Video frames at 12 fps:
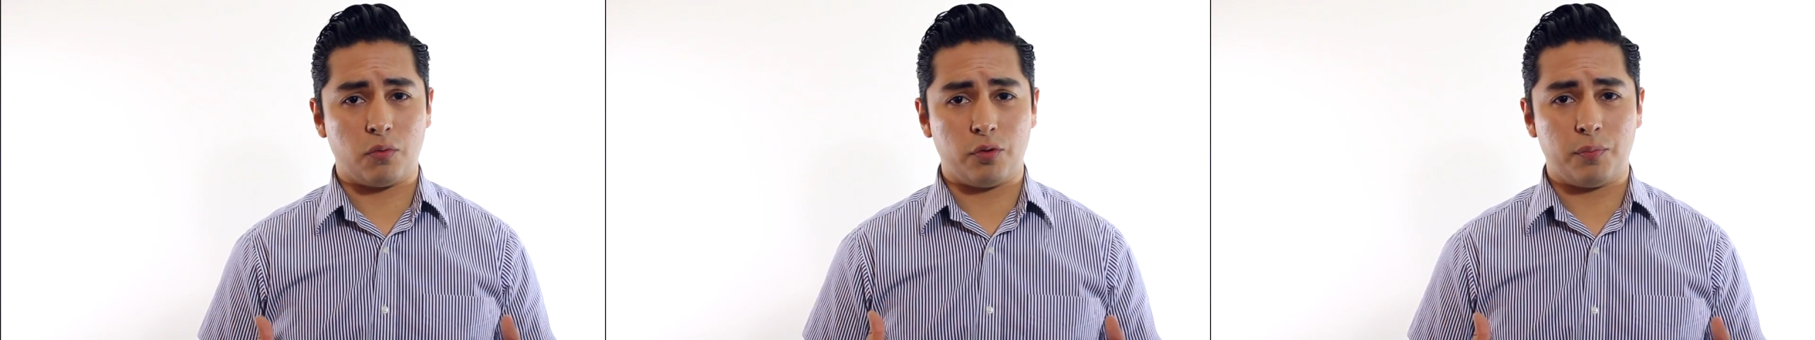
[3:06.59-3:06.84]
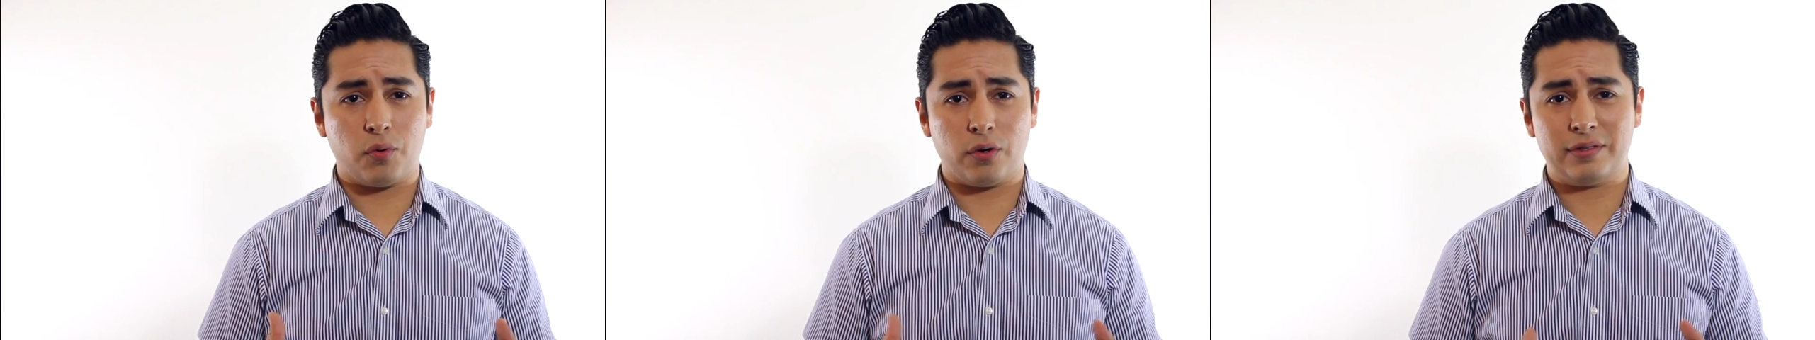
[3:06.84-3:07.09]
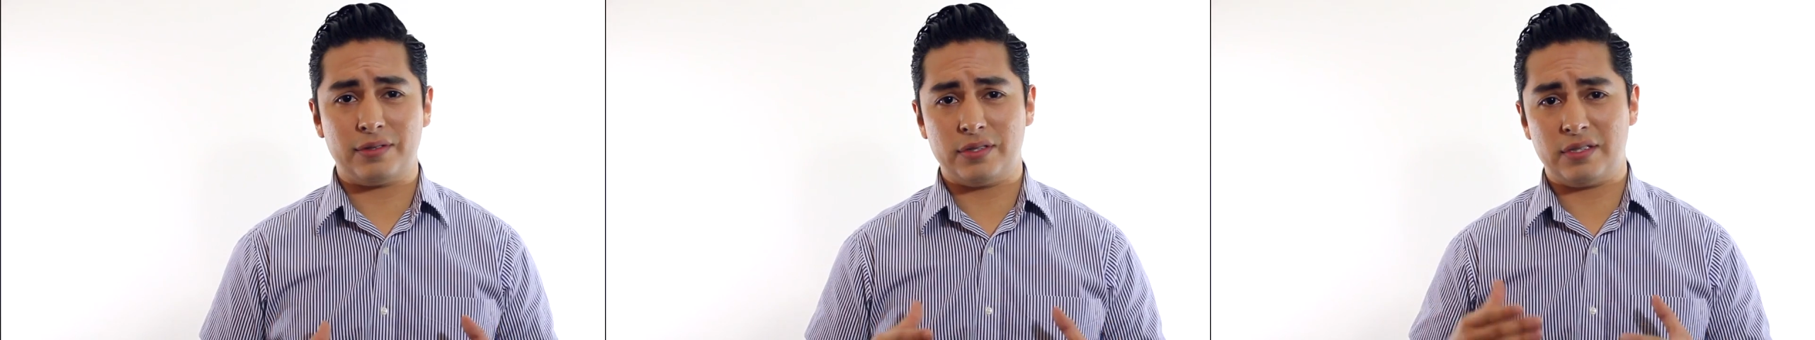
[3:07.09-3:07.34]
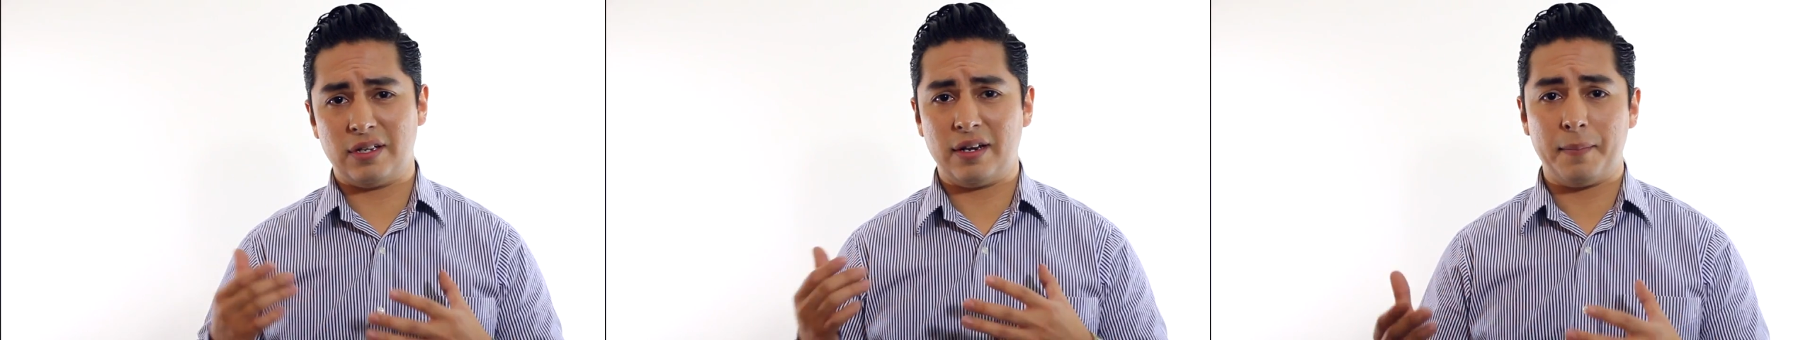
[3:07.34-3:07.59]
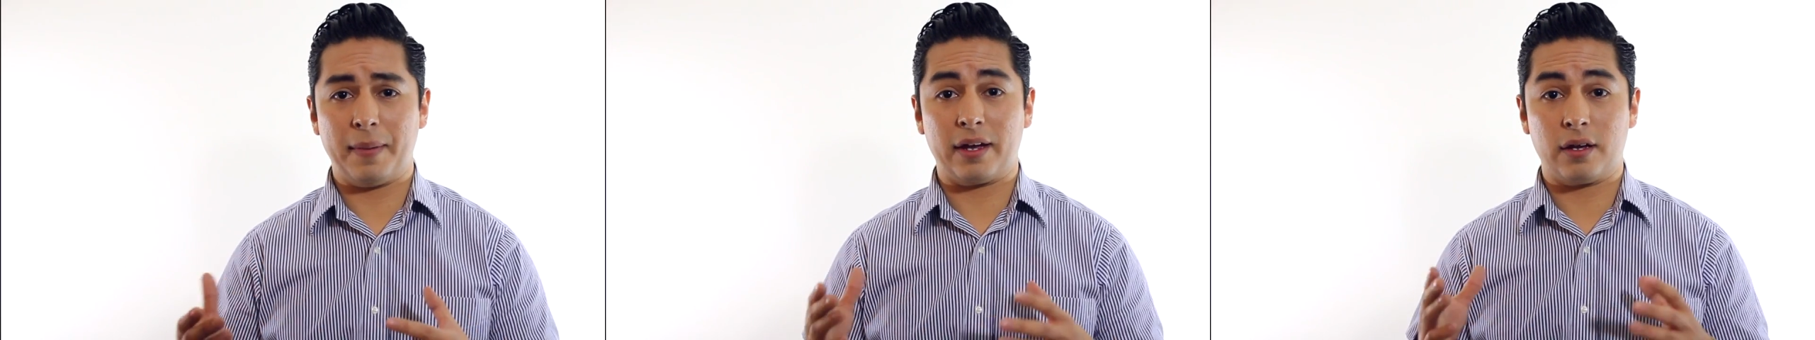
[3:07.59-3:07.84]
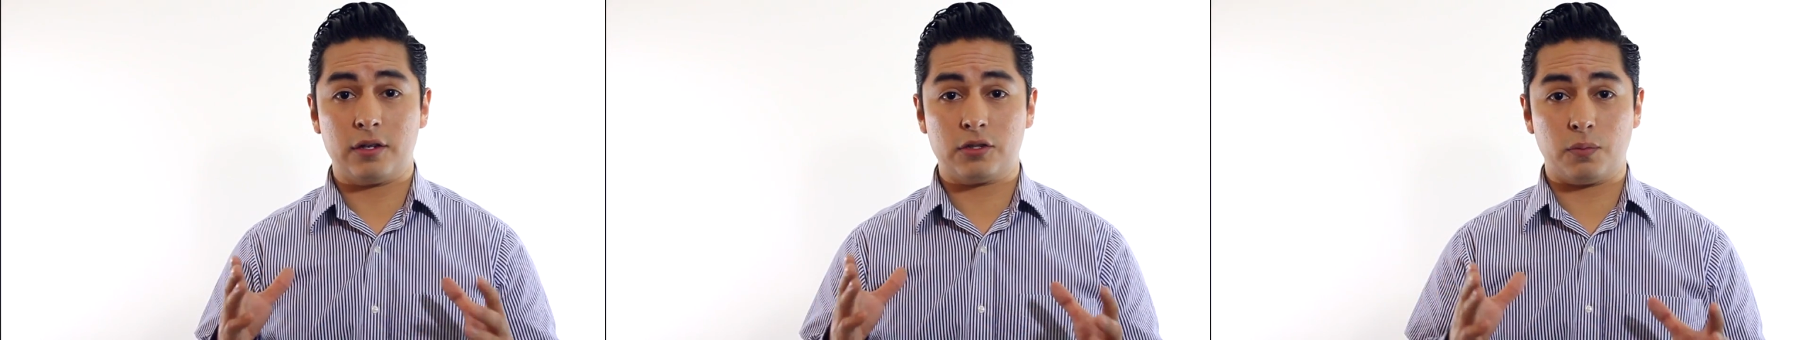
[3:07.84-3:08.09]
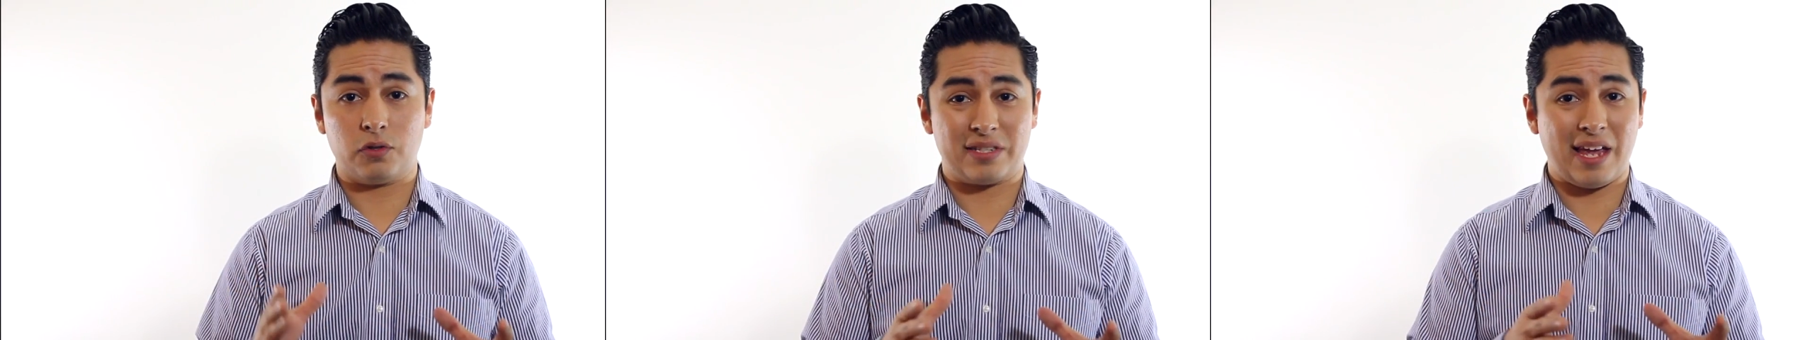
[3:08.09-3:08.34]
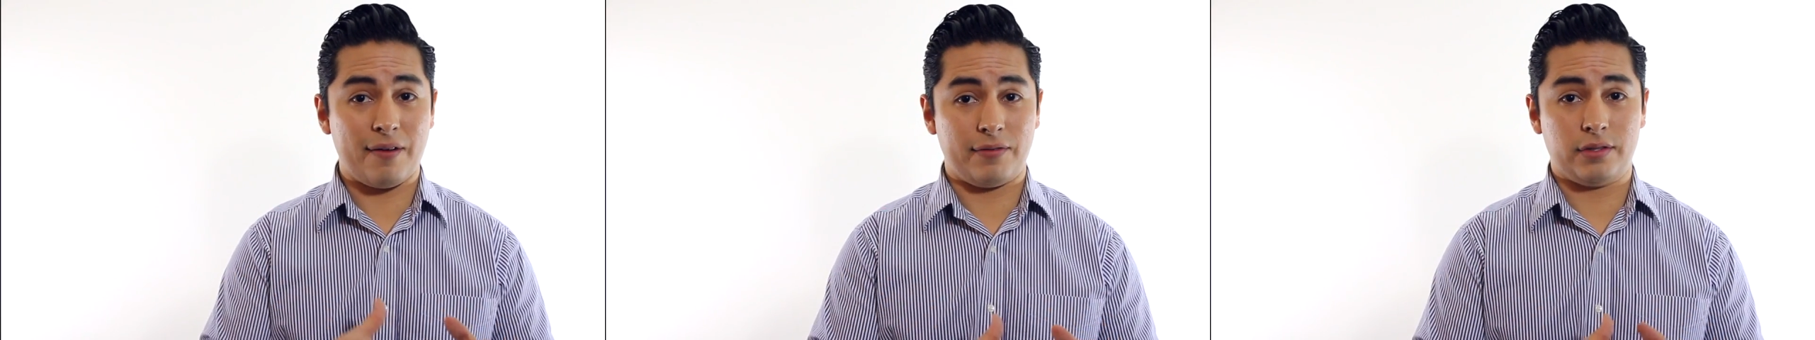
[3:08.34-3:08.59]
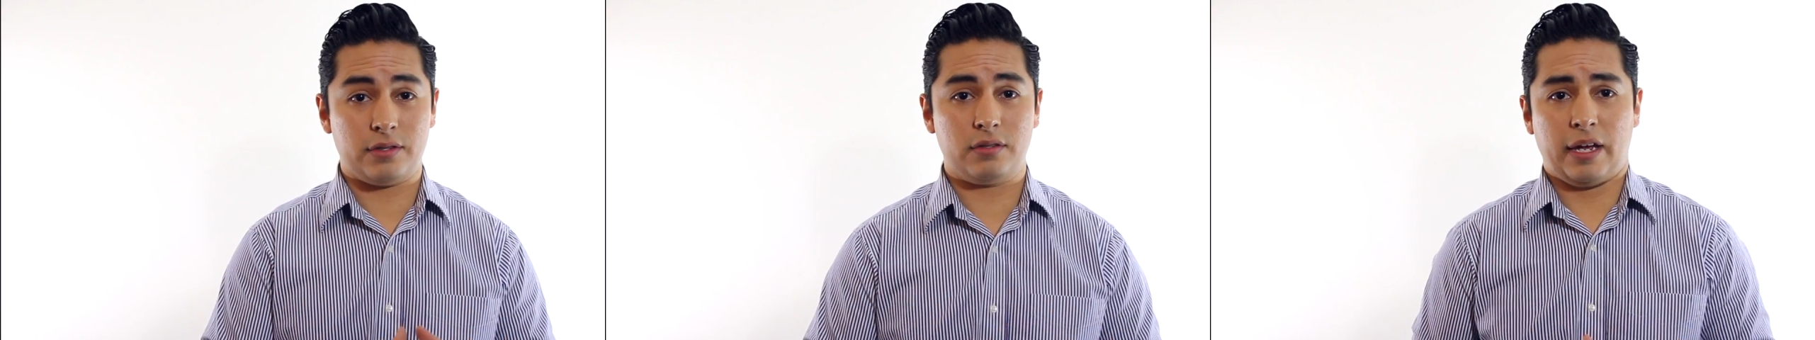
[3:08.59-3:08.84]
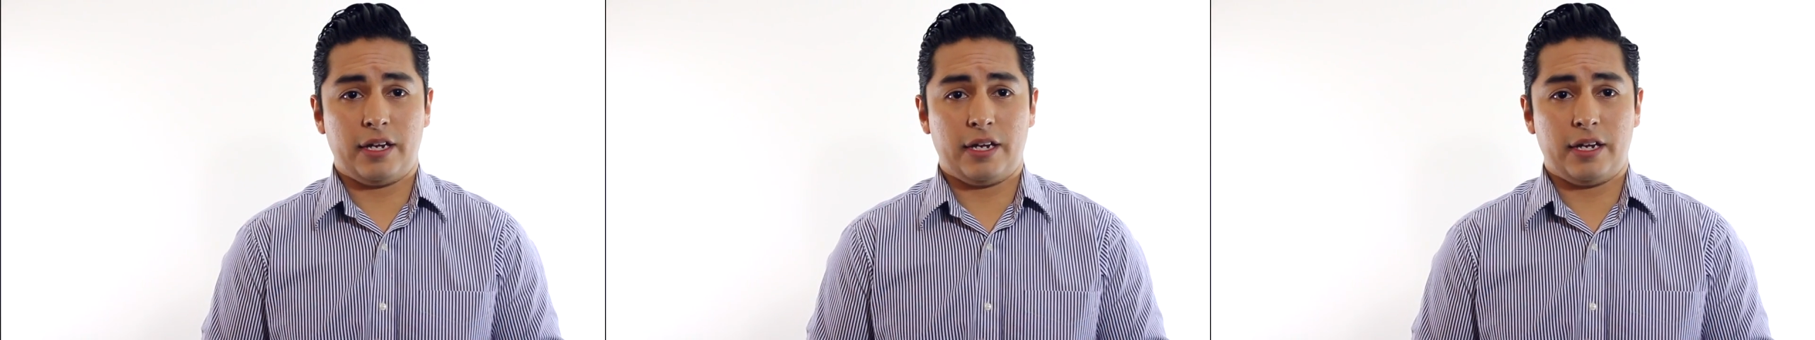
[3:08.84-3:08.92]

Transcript: report to study my customers' habits.